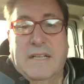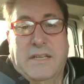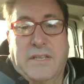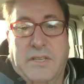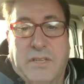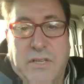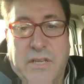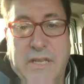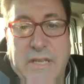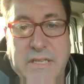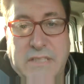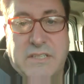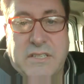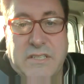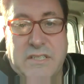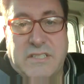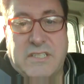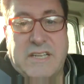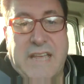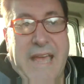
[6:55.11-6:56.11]
it's,
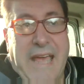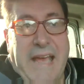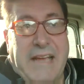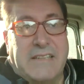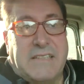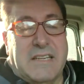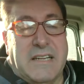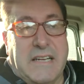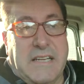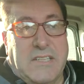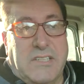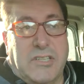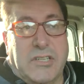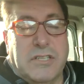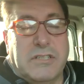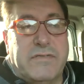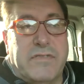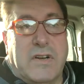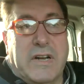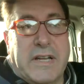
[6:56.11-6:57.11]
scarce and it's
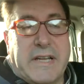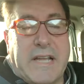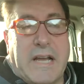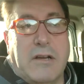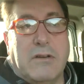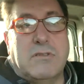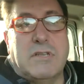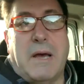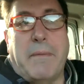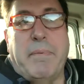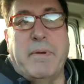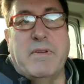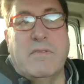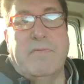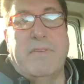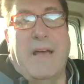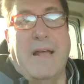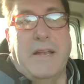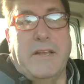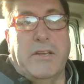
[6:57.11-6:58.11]
useful. It goes up in
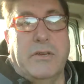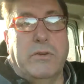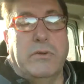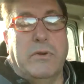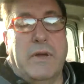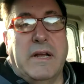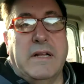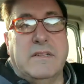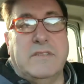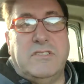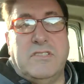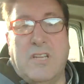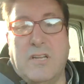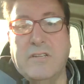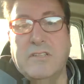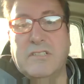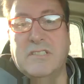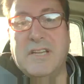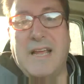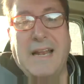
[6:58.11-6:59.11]
value, and so you
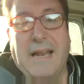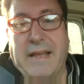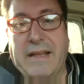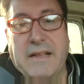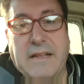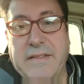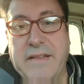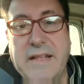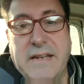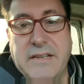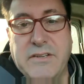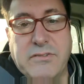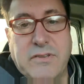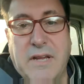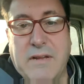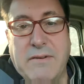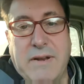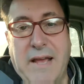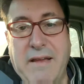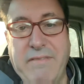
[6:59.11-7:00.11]
sell it, and then you
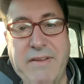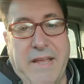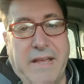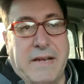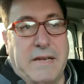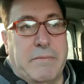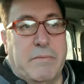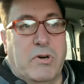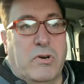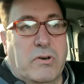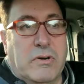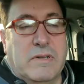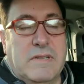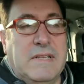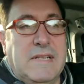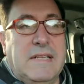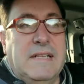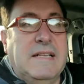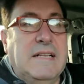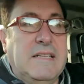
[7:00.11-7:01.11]
don't have it anymore.
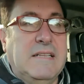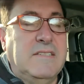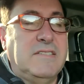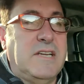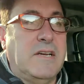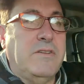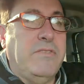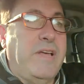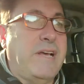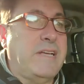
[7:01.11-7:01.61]
So that's